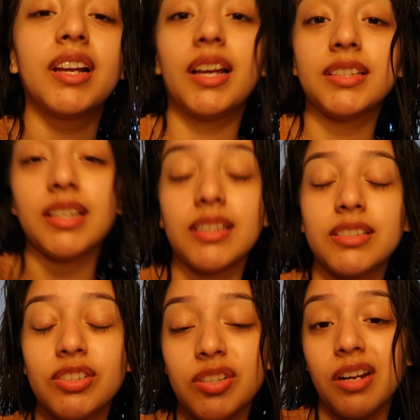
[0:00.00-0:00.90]
guys, I
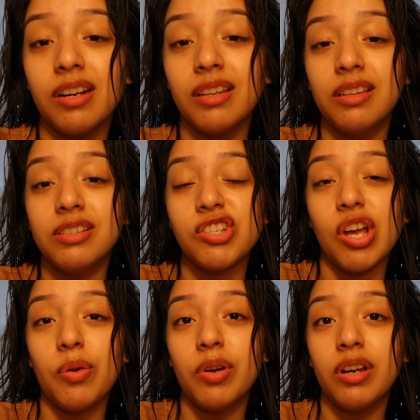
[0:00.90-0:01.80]
just got out of this
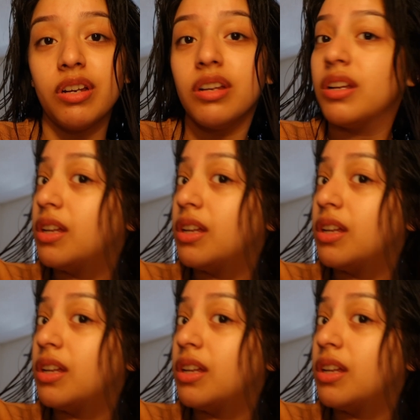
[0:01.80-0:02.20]
shower.